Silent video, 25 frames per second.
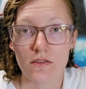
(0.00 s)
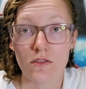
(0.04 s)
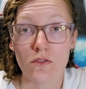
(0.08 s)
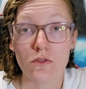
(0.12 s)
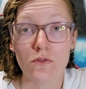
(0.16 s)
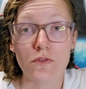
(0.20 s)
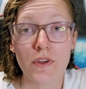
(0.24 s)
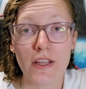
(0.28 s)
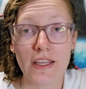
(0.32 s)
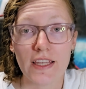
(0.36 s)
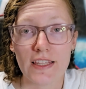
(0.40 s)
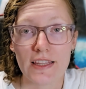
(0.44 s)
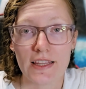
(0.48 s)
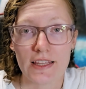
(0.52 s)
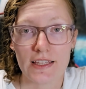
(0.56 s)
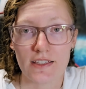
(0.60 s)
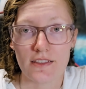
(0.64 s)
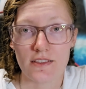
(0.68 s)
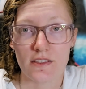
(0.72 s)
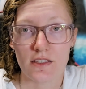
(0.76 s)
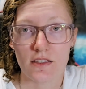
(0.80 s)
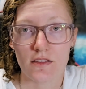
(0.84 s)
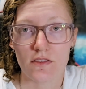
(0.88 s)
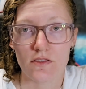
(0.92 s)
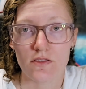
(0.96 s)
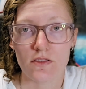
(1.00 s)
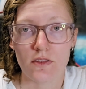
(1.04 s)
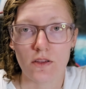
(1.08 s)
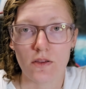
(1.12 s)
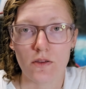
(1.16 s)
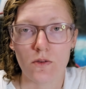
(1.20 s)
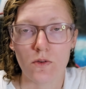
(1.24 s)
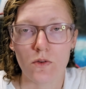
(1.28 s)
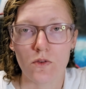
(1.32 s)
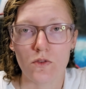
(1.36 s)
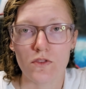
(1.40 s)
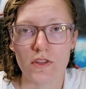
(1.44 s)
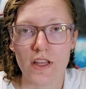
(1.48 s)
Regulating,
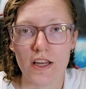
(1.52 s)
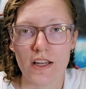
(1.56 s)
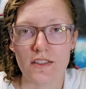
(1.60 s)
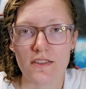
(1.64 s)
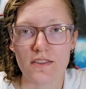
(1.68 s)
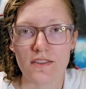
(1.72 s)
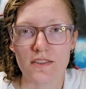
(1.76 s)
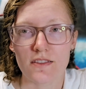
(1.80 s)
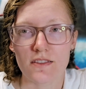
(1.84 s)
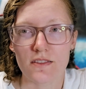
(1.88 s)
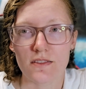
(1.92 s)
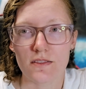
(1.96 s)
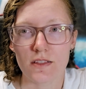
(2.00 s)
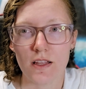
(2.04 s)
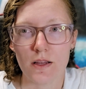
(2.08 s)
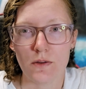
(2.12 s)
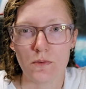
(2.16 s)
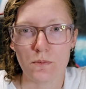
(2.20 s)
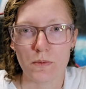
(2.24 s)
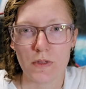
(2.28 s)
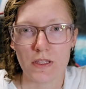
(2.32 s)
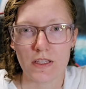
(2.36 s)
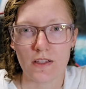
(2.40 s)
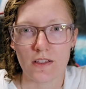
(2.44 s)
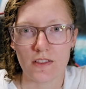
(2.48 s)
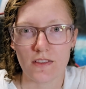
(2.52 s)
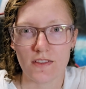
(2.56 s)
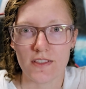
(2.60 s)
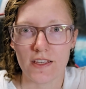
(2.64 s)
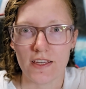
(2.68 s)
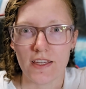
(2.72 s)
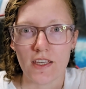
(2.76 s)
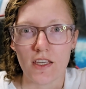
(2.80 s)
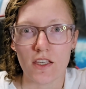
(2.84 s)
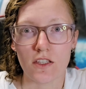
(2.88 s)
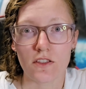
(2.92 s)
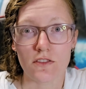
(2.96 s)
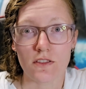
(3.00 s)
so that would be like
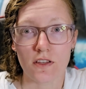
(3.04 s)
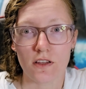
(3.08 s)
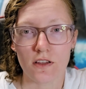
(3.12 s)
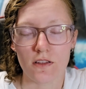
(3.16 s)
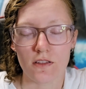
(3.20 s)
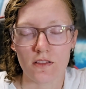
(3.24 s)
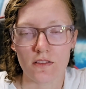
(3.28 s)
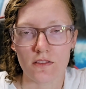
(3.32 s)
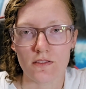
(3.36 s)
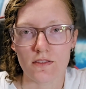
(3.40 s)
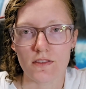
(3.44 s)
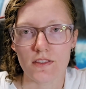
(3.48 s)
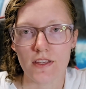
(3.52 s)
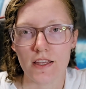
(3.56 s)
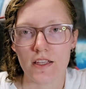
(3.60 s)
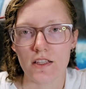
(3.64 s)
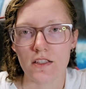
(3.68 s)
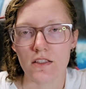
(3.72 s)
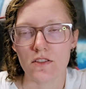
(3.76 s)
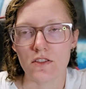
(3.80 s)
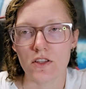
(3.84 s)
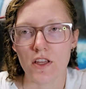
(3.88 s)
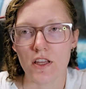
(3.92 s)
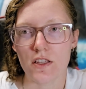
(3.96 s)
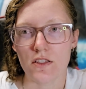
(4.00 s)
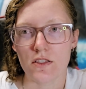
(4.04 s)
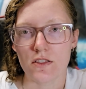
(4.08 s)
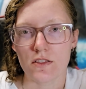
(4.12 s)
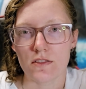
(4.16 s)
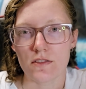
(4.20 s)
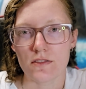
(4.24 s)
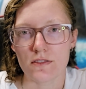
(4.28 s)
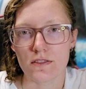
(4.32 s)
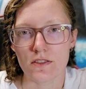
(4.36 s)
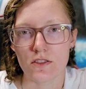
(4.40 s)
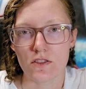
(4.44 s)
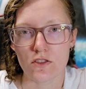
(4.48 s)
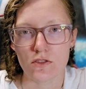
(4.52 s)
taking turns and
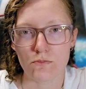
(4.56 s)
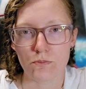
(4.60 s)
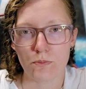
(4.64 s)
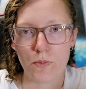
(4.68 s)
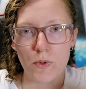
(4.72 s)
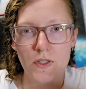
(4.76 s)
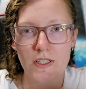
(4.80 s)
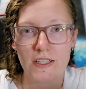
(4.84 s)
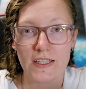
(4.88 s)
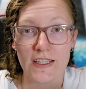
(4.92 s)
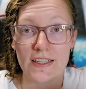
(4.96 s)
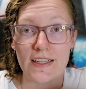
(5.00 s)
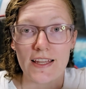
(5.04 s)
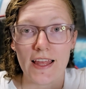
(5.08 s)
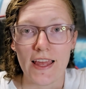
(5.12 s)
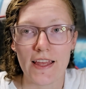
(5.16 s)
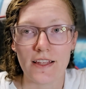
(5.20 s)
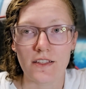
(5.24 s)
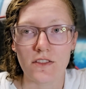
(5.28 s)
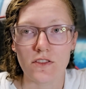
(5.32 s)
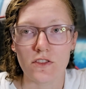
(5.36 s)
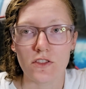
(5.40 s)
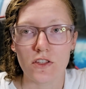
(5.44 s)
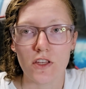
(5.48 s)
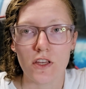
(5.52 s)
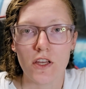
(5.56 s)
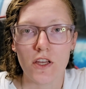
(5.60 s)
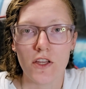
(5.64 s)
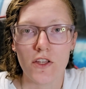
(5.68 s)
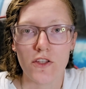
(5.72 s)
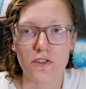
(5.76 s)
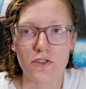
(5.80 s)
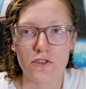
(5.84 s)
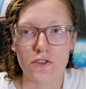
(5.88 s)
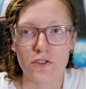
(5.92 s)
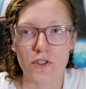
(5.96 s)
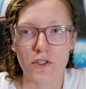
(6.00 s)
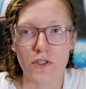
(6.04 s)
putting an end
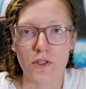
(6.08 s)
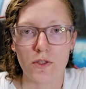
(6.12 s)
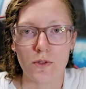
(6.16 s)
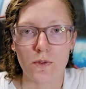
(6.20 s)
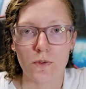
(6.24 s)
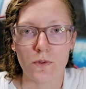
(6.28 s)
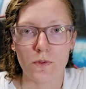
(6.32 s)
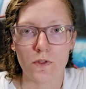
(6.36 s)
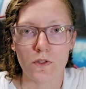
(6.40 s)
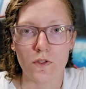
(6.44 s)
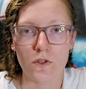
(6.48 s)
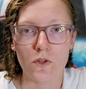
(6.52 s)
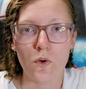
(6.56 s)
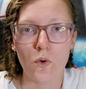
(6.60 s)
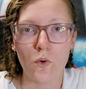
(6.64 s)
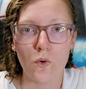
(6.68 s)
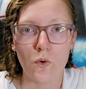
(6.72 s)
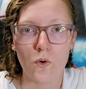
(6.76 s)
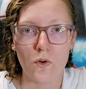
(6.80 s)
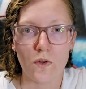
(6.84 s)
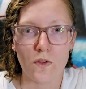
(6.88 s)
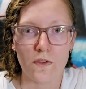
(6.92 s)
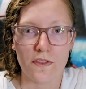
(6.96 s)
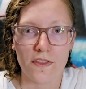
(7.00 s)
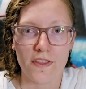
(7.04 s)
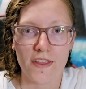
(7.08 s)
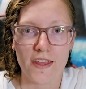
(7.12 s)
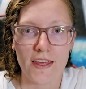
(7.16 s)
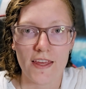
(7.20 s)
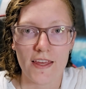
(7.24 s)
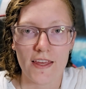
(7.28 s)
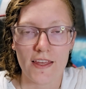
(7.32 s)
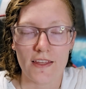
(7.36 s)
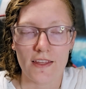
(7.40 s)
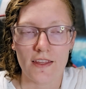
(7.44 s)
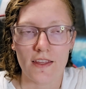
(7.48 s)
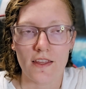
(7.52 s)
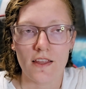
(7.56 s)
to your
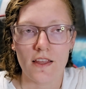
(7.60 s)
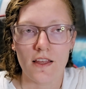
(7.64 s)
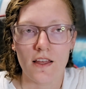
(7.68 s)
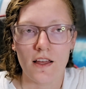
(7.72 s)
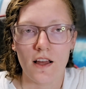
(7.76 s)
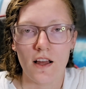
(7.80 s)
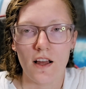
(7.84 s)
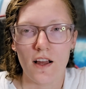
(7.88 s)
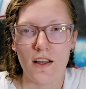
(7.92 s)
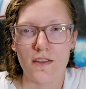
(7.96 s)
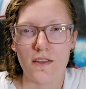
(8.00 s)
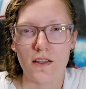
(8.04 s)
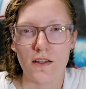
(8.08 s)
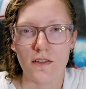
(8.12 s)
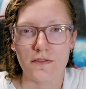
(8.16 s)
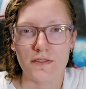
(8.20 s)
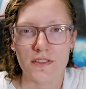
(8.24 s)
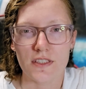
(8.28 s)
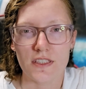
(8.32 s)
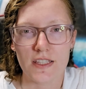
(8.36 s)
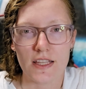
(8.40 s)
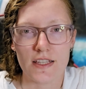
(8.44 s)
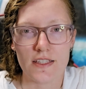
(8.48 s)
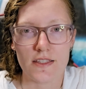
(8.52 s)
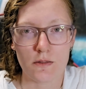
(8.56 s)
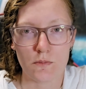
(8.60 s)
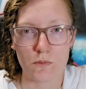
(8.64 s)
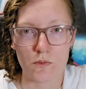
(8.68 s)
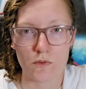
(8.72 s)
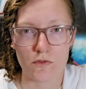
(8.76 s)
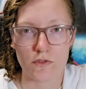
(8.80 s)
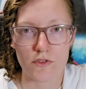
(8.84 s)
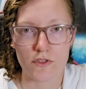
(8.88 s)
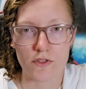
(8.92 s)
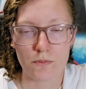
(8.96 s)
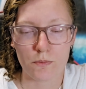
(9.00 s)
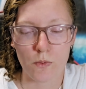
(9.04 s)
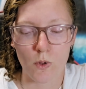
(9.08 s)
thing enough to let someone
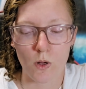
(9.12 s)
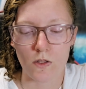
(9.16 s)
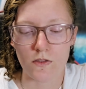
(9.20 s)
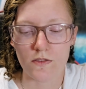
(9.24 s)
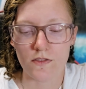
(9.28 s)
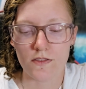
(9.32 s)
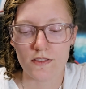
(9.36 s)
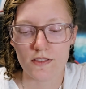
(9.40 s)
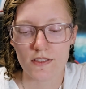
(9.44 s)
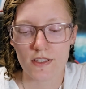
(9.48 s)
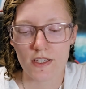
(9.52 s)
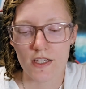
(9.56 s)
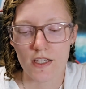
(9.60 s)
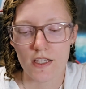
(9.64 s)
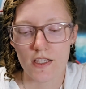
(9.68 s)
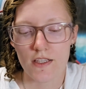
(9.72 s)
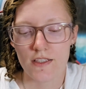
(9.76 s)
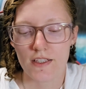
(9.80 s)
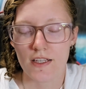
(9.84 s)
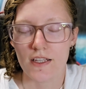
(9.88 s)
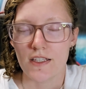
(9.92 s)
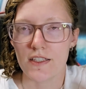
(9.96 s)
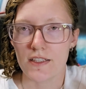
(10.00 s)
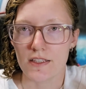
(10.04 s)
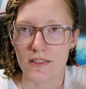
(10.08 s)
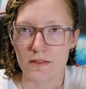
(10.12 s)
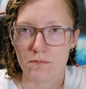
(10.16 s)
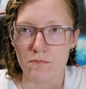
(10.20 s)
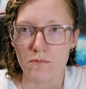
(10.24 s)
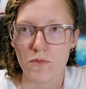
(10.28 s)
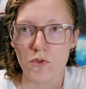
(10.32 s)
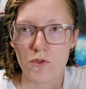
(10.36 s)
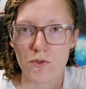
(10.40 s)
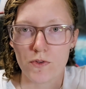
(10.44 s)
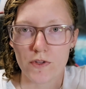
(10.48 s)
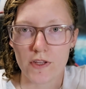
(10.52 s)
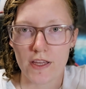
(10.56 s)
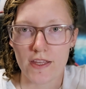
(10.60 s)
respond, kind of
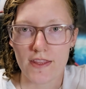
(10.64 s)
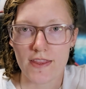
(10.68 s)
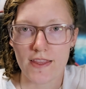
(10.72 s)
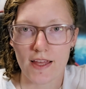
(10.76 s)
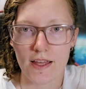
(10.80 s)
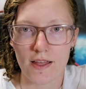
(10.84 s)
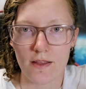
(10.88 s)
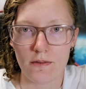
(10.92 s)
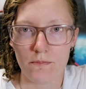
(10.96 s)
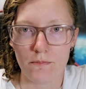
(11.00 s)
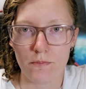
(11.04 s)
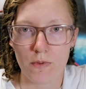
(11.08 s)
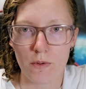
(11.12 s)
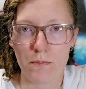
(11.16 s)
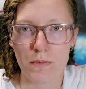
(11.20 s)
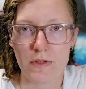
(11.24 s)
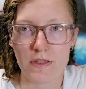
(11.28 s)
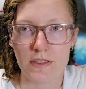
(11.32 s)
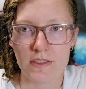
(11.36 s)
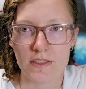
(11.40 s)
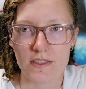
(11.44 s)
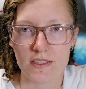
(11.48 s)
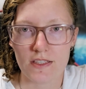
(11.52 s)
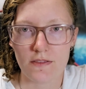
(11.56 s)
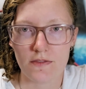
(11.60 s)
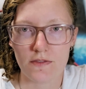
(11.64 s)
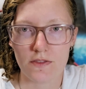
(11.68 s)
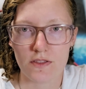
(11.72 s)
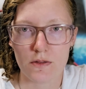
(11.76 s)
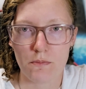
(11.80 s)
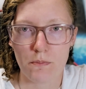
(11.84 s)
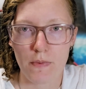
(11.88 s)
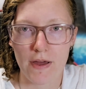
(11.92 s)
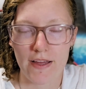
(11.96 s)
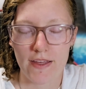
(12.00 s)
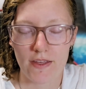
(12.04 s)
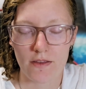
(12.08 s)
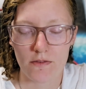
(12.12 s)
create that ability for the
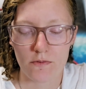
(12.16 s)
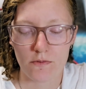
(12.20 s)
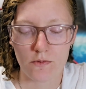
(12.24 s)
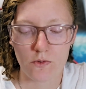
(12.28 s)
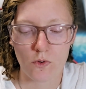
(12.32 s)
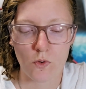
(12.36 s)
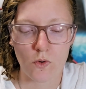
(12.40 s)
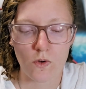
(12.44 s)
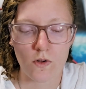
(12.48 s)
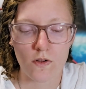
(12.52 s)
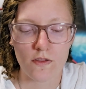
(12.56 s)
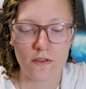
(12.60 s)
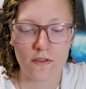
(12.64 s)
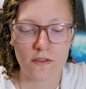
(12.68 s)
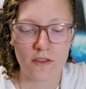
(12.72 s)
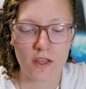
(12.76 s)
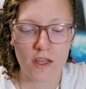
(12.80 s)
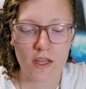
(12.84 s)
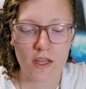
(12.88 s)
back and forth,